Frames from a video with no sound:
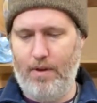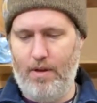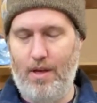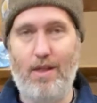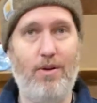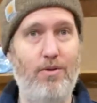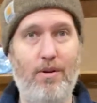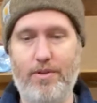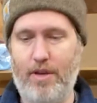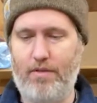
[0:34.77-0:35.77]
and then who
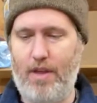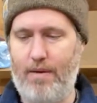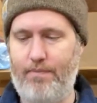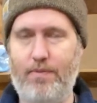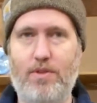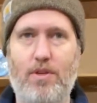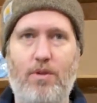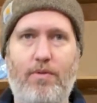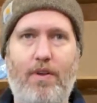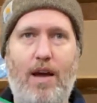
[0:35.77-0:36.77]
knows after that. So
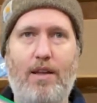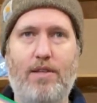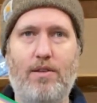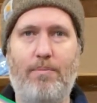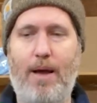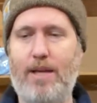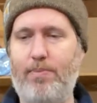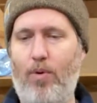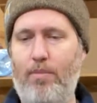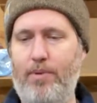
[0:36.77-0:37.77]
we've got its little
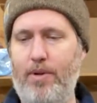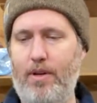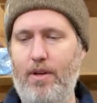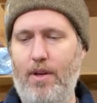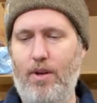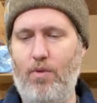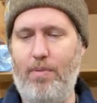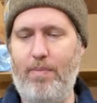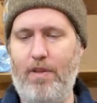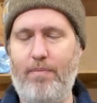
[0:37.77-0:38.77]
passport book where
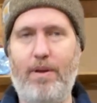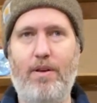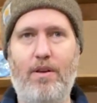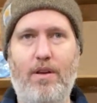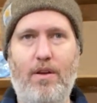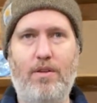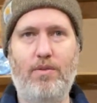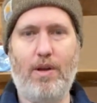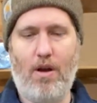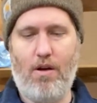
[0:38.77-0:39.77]
people have been
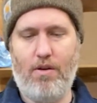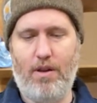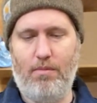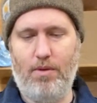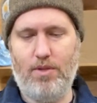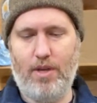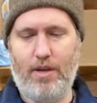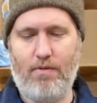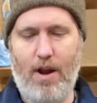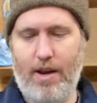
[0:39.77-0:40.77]
doing art and music
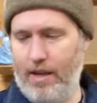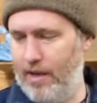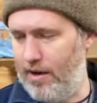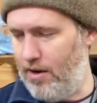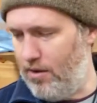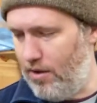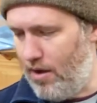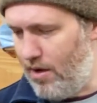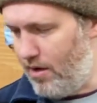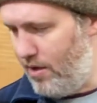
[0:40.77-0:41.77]
and writing in it all
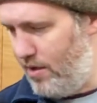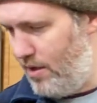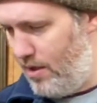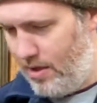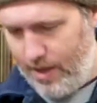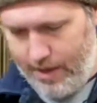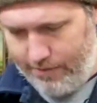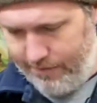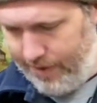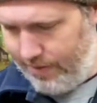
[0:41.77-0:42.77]
along. That'll
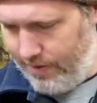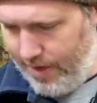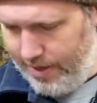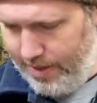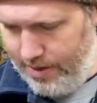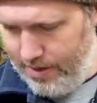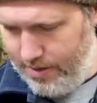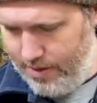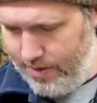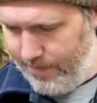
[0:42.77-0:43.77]
fit right
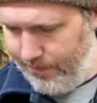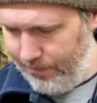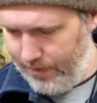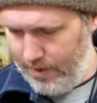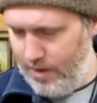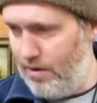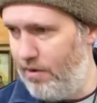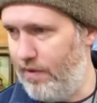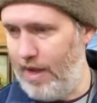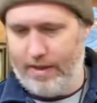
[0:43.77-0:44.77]
here.
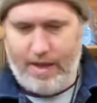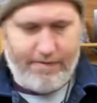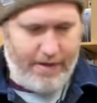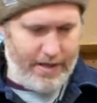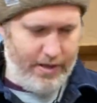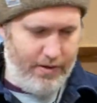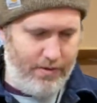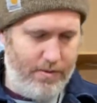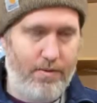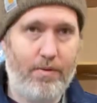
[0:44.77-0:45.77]
We've got the
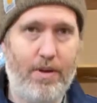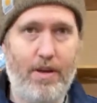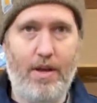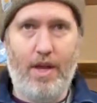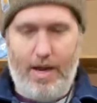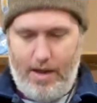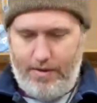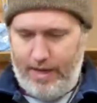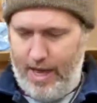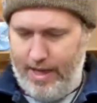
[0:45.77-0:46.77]
FAQ, and now
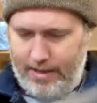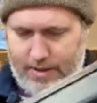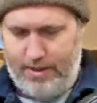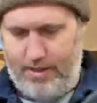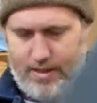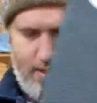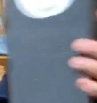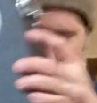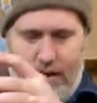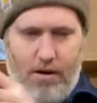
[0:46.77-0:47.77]
the case,
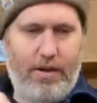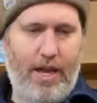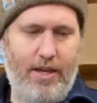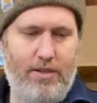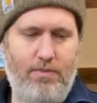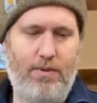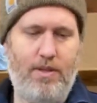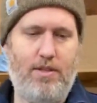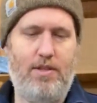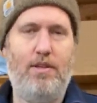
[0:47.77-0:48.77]
hard case with
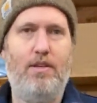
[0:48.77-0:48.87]
its,